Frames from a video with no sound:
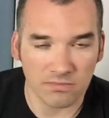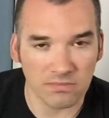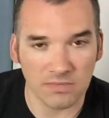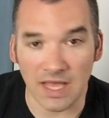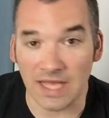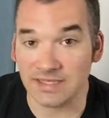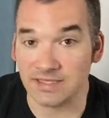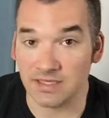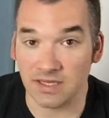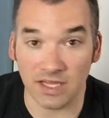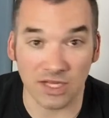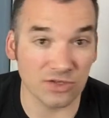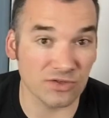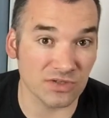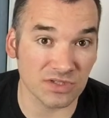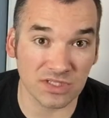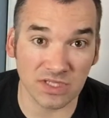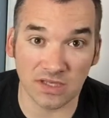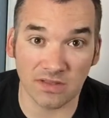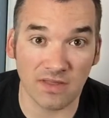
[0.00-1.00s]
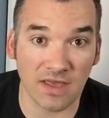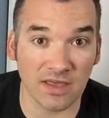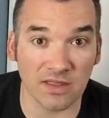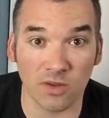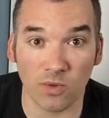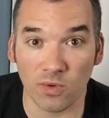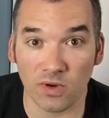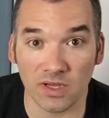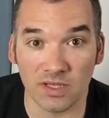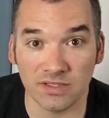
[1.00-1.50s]
that's an interesting thing
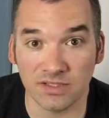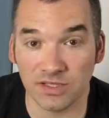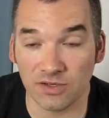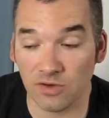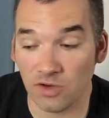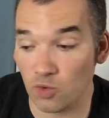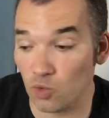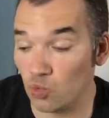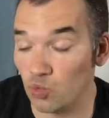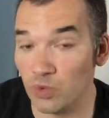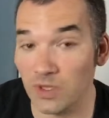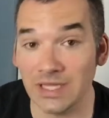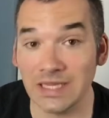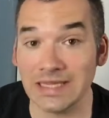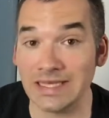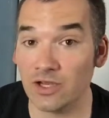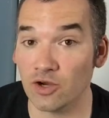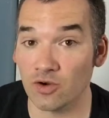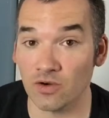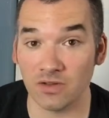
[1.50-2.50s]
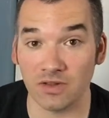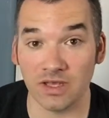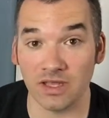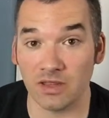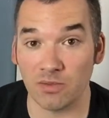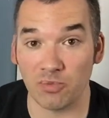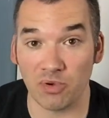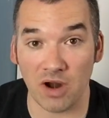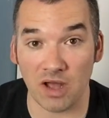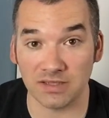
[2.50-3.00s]
that we're considering really early in
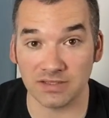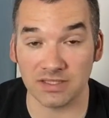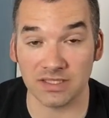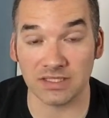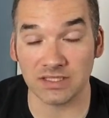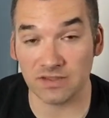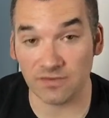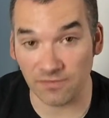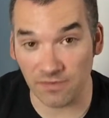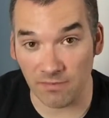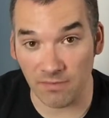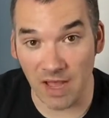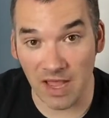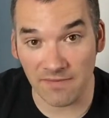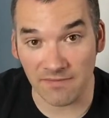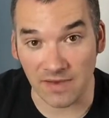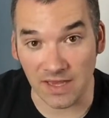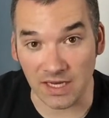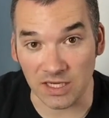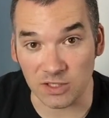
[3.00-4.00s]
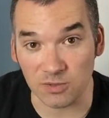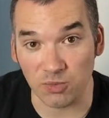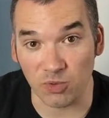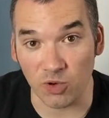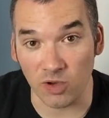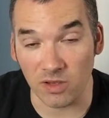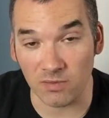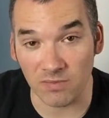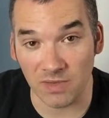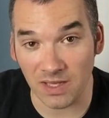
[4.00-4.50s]
the process from my vantage
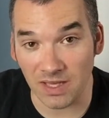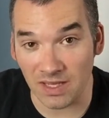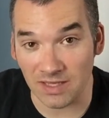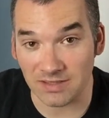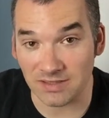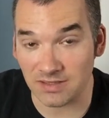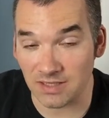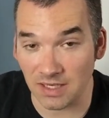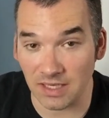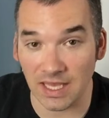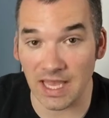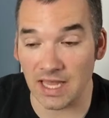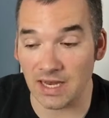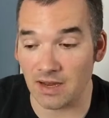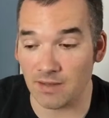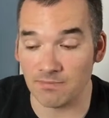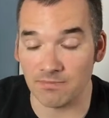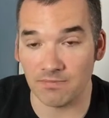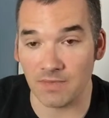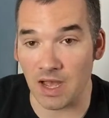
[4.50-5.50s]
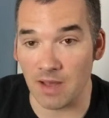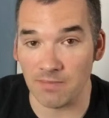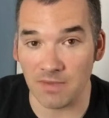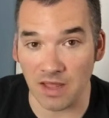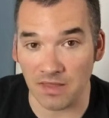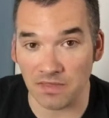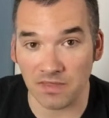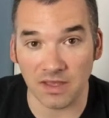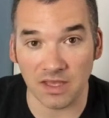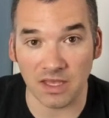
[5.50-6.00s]
point, because again, I'm
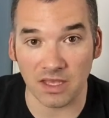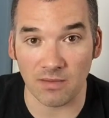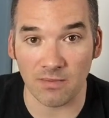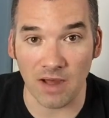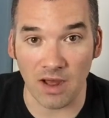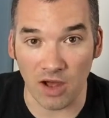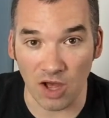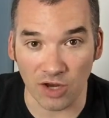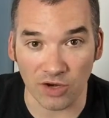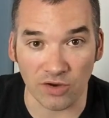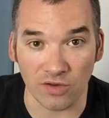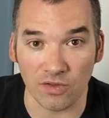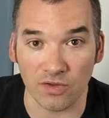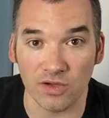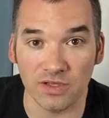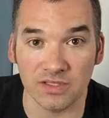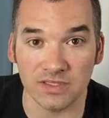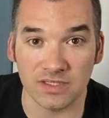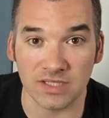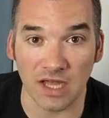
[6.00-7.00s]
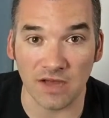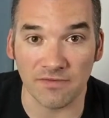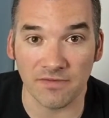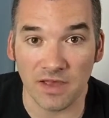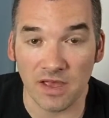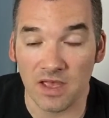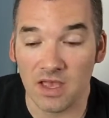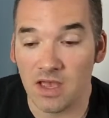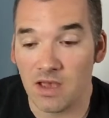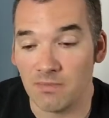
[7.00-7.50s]
not thinking about under the hood stuff,
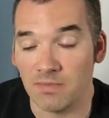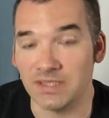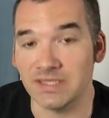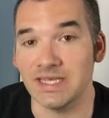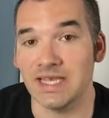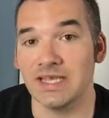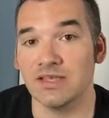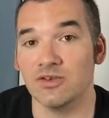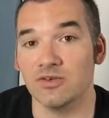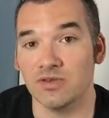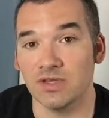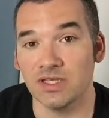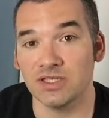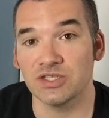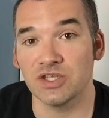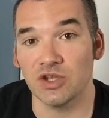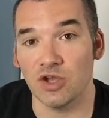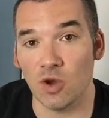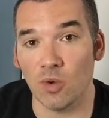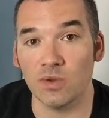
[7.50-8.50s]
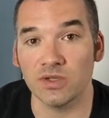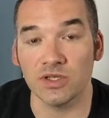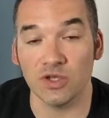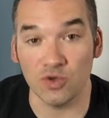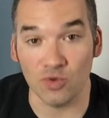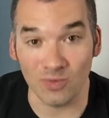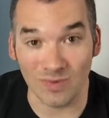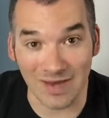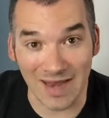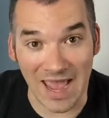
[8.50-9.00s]
but Daniel needs to know what to
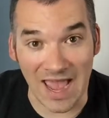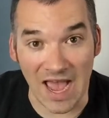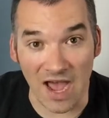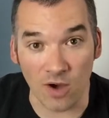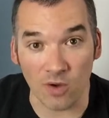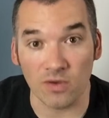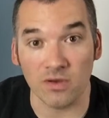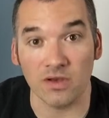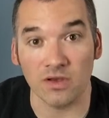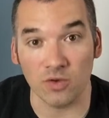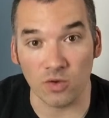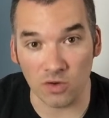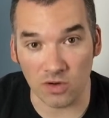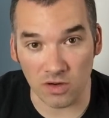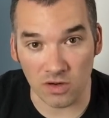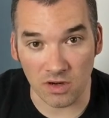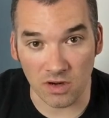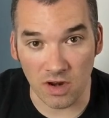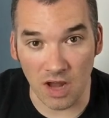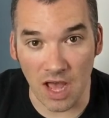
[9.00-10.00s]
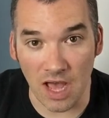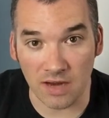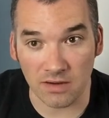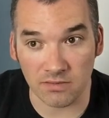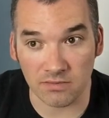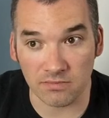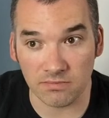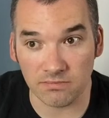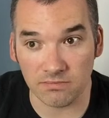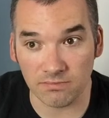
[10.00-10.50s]
do now in order to not
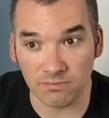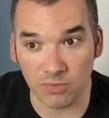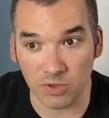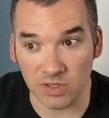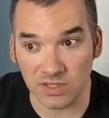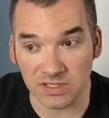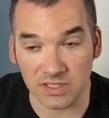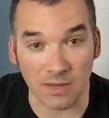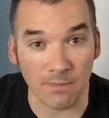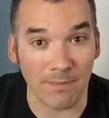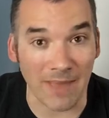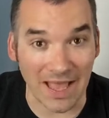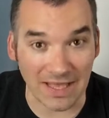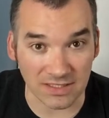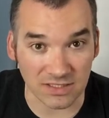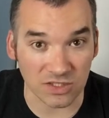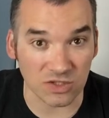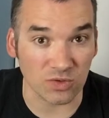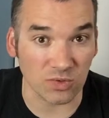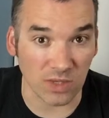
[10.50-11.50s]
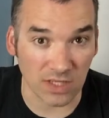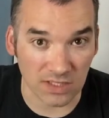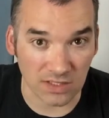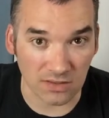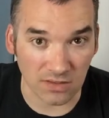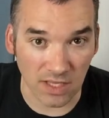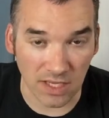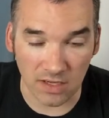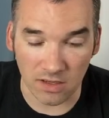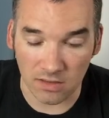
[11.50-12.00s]
put us in a bad
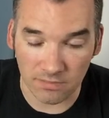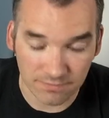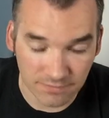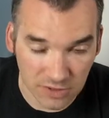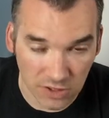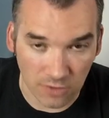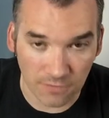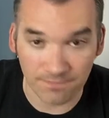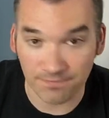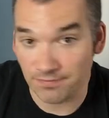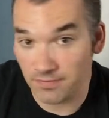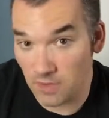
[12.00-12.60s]
situation later. So